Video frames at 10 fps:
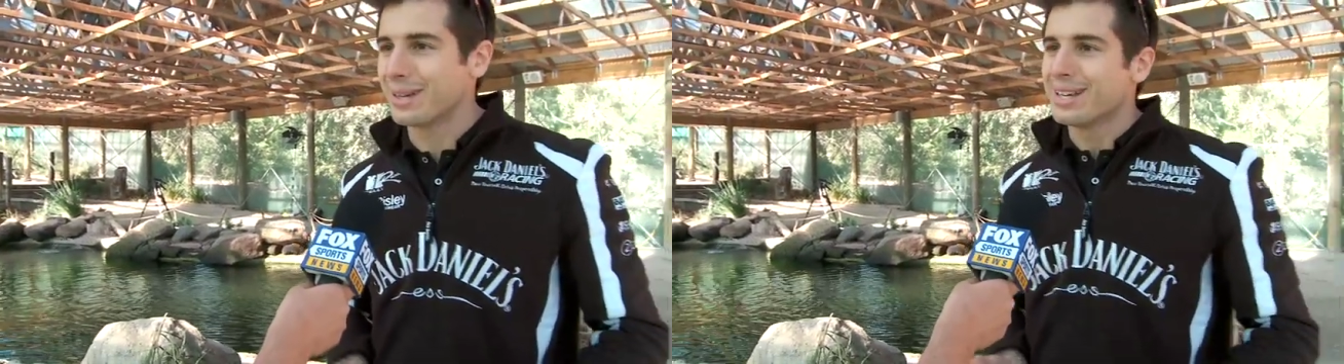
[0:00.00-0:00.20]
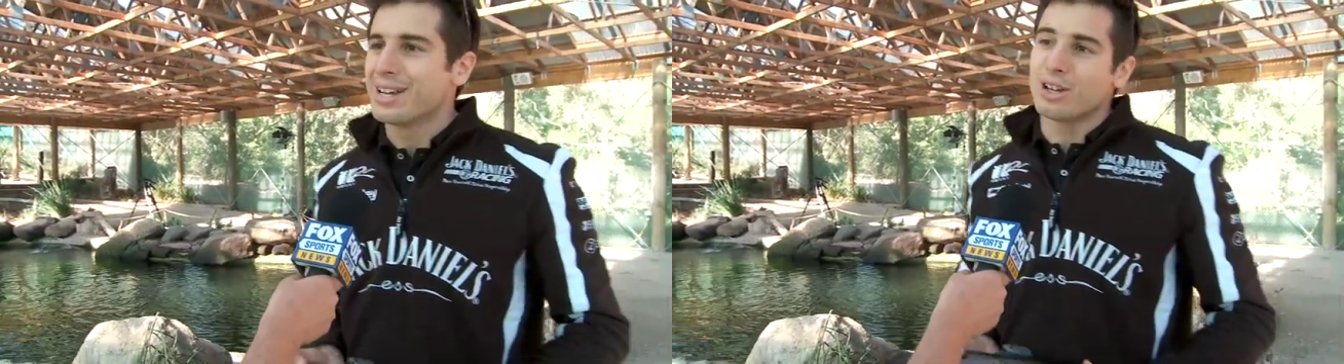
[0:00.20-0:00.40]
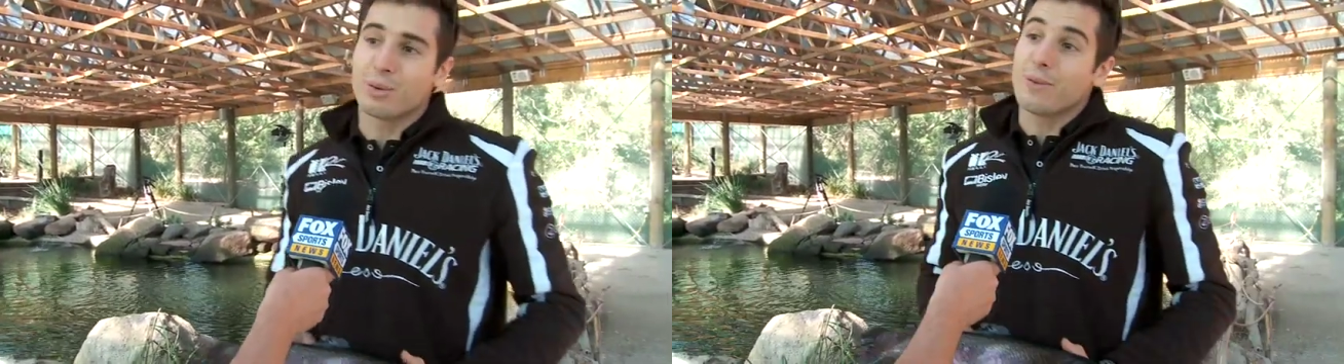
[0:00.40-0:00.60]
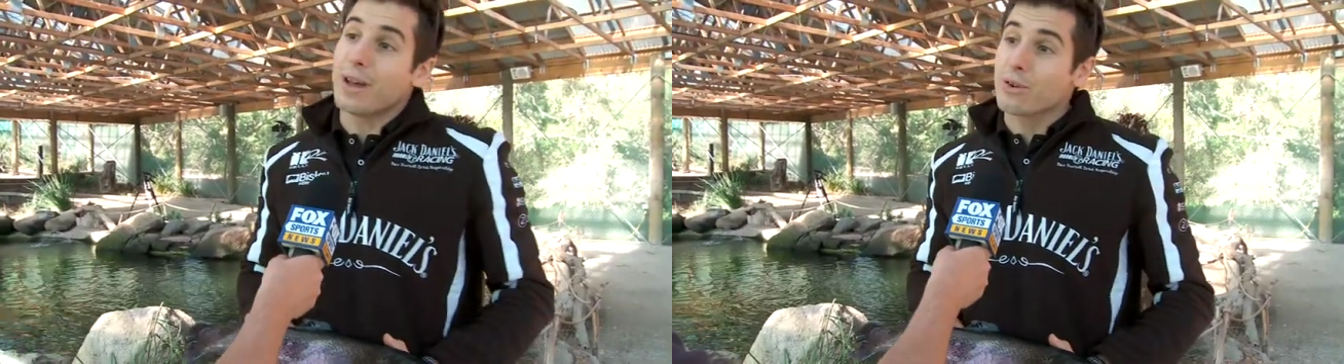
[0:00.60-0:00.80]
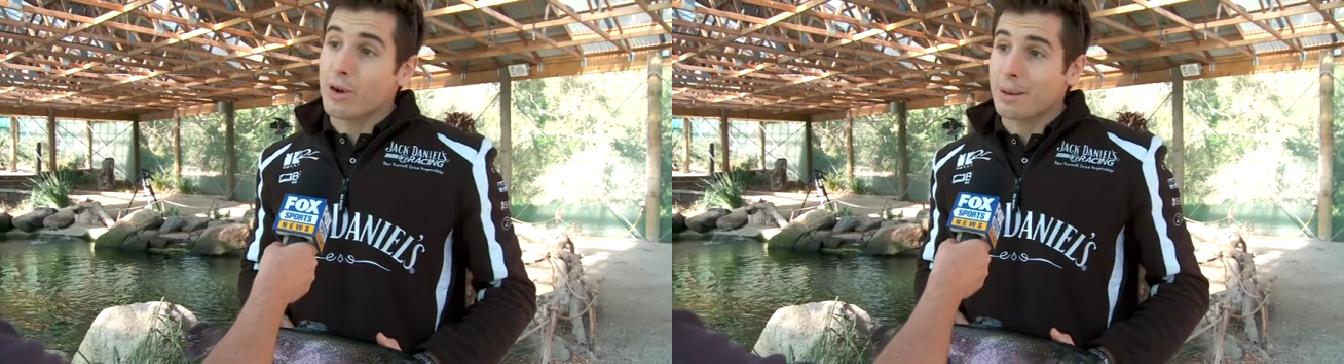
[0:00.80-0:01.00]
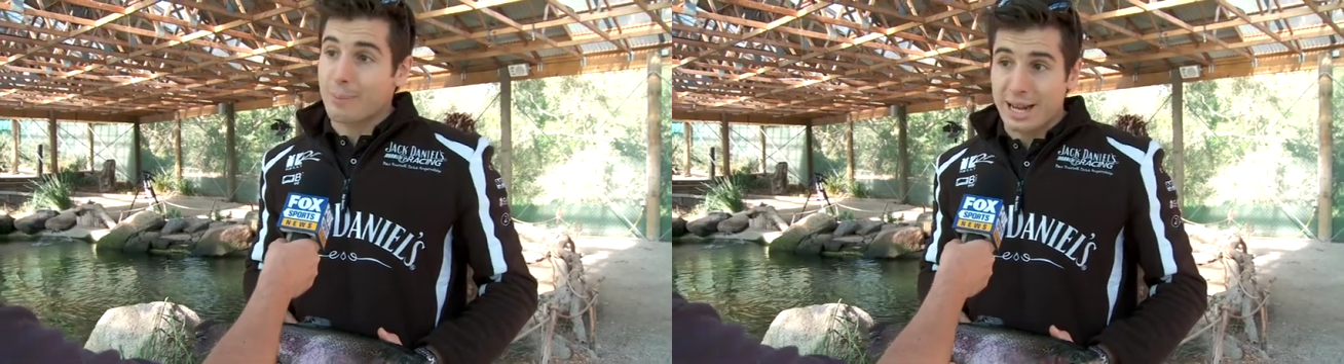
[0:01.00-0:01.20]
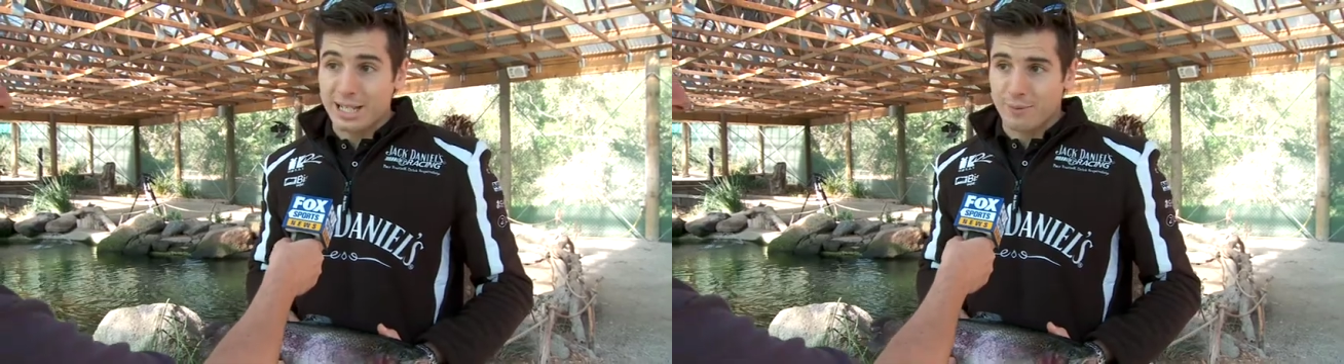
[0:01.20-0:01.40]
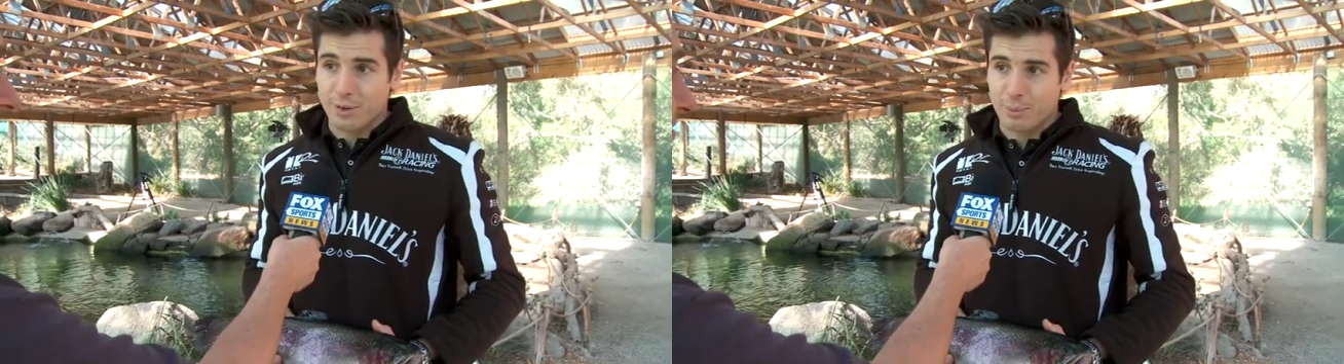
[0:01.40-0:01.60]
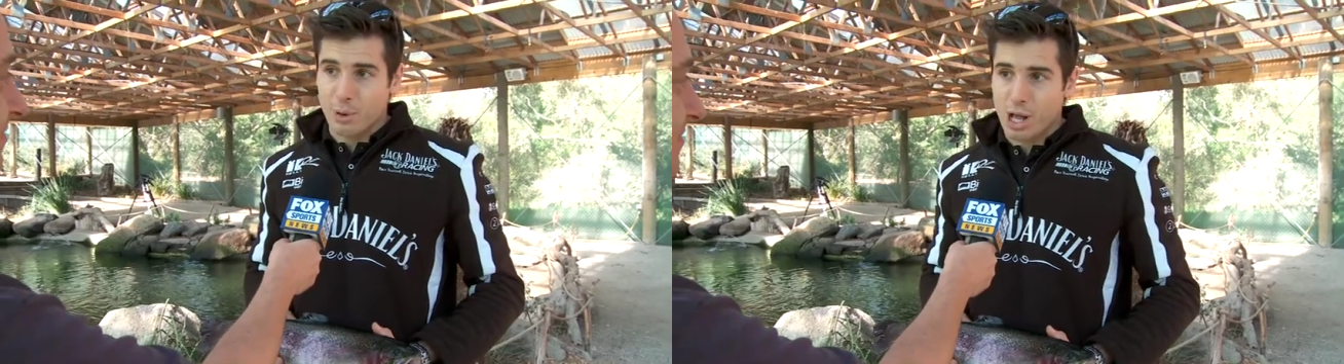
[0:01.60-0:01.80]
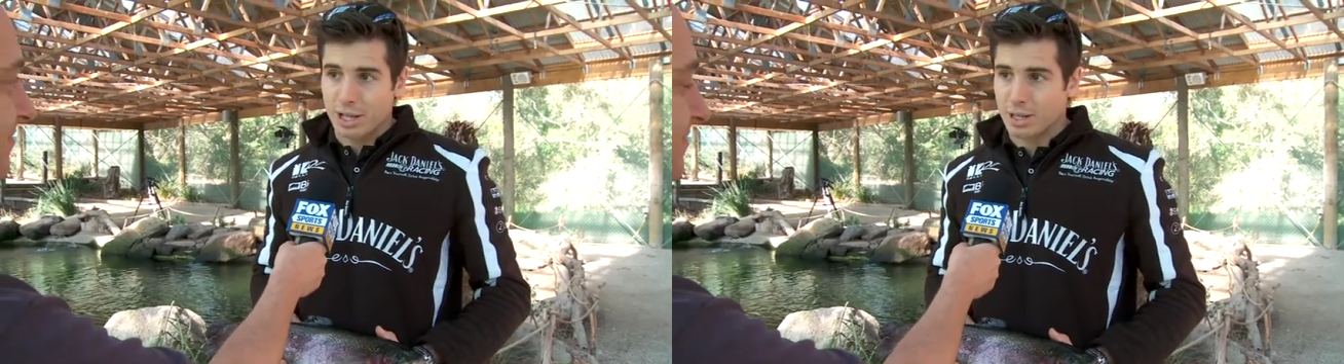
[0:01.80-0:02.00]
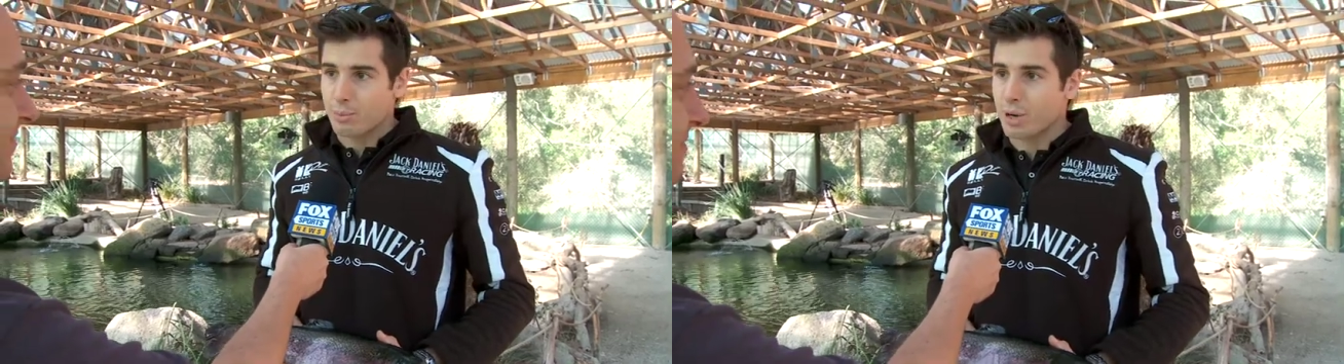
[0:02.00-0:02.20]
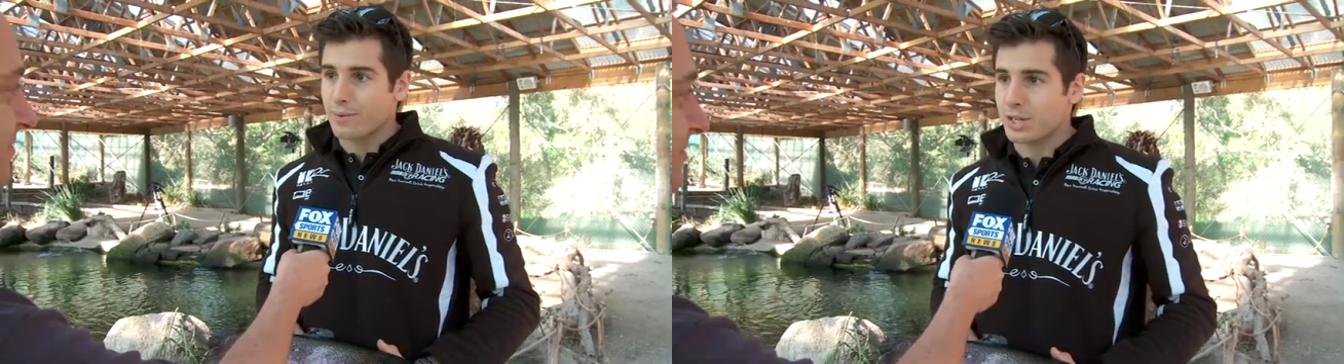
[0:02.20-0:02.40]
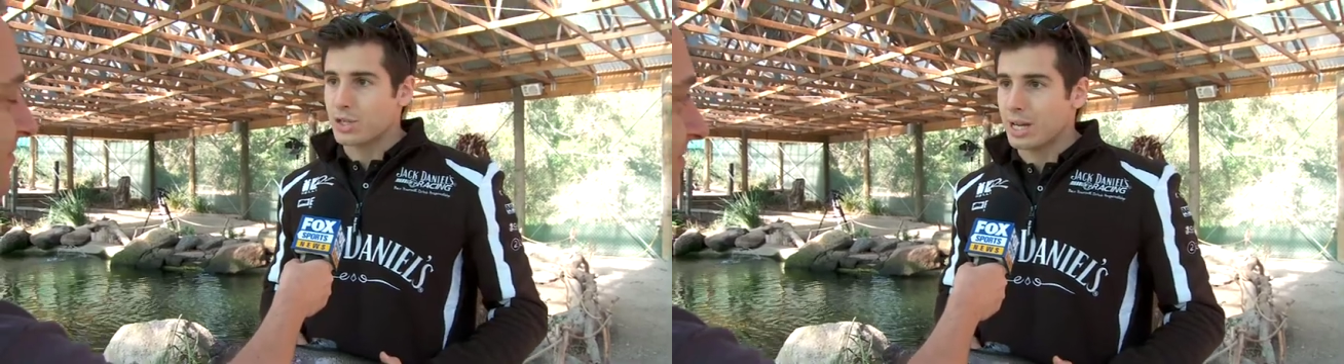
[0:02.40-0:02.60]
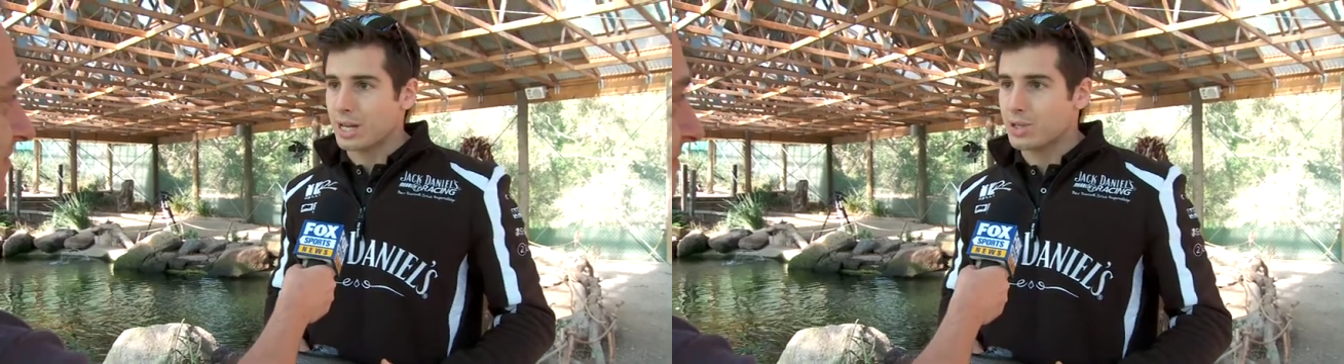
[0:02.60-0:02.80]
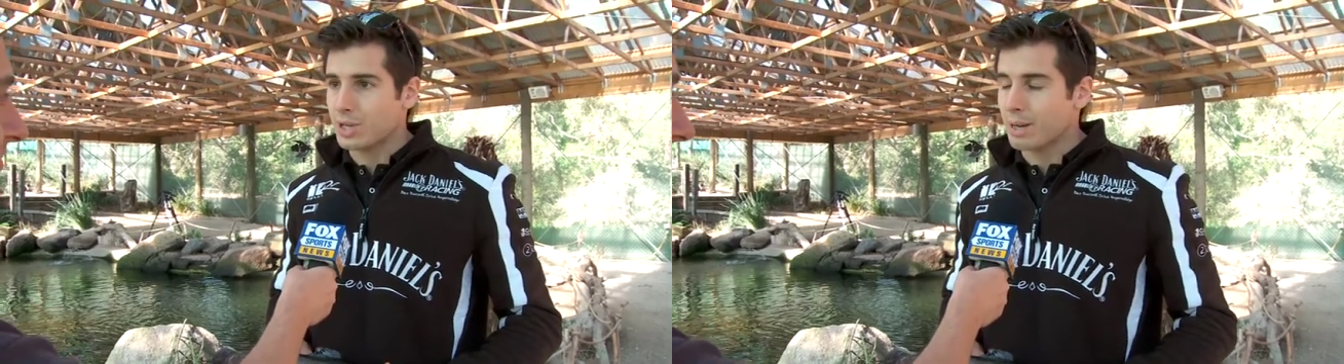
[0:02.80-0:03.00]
But look, we've had great pace at Phillip Island the previous years.